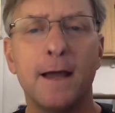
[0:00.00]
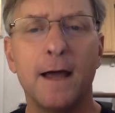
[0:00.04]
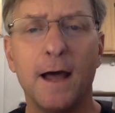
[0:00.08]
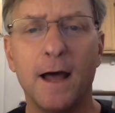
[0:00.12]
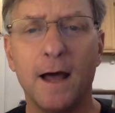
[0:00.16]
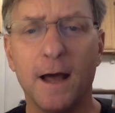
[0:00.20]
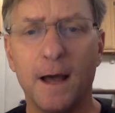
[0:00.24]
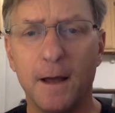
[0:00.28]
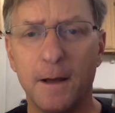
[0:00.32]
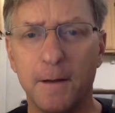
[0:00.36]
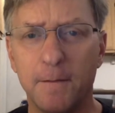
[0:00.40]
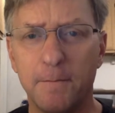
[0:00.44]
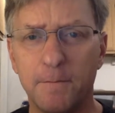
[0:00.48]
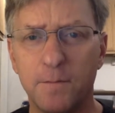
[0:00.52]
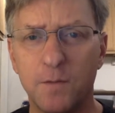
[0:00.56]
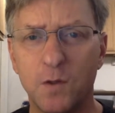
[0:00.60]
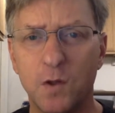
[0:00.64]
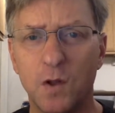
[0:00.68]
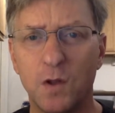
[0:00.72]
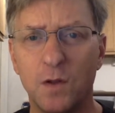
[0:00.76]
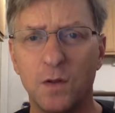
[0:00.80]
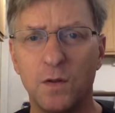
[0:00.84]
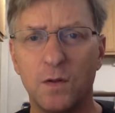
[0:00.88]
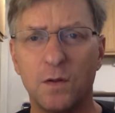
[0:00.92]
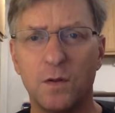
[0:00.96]

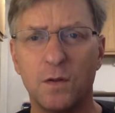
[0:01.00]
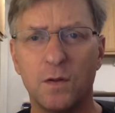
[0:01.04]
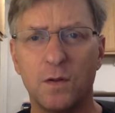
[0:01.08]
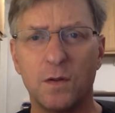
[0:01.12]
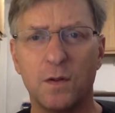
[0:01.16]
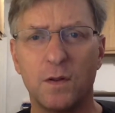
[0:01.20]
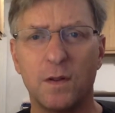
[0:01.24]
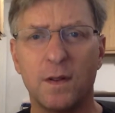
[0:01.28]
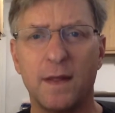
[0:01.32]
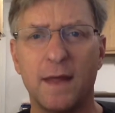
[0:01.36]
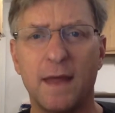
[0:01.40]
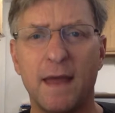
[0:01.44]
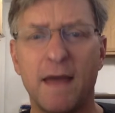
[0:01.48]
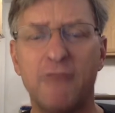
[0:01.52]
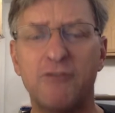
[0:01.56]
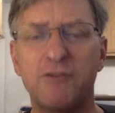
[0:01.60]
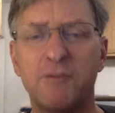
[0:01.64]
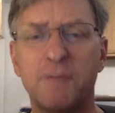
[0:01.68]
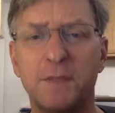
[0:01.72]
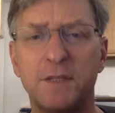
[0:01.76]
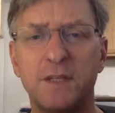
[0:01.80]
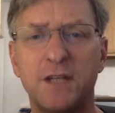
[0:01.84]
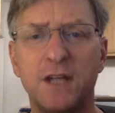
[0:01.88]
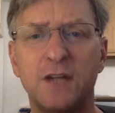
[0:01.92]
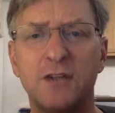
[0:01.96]
have the
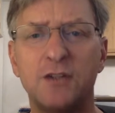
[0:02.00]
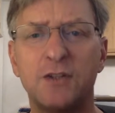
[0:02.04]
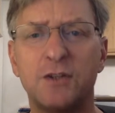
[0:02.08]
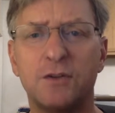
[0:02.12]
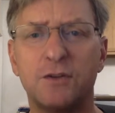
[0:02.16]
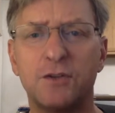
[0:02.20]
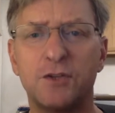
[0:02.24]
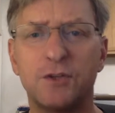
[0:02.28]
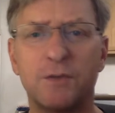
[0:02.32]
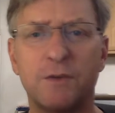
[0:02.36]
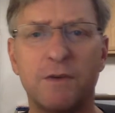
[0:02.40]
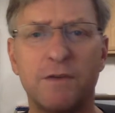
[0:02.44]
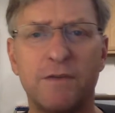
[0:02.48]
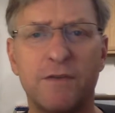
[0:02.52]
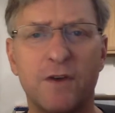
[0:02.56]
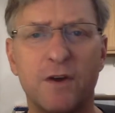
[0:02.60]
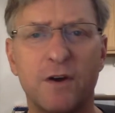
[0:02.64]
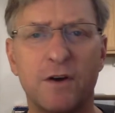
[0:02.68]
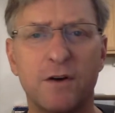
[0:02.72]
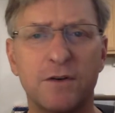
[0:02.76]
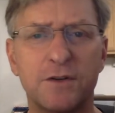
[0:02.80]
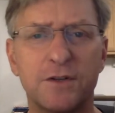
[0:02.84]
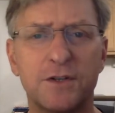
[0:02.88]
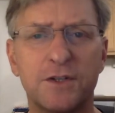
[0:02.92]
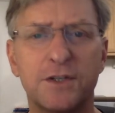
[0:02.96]
potential to
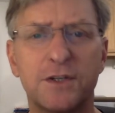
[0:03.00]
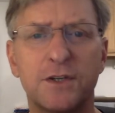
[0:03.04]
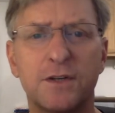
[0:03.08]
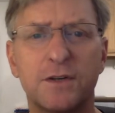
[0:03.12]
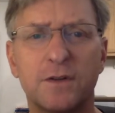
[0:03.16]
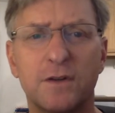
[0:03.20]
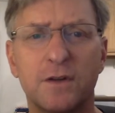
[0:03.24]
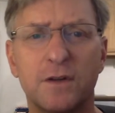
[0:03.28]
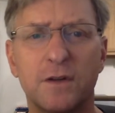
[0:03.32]
reverse.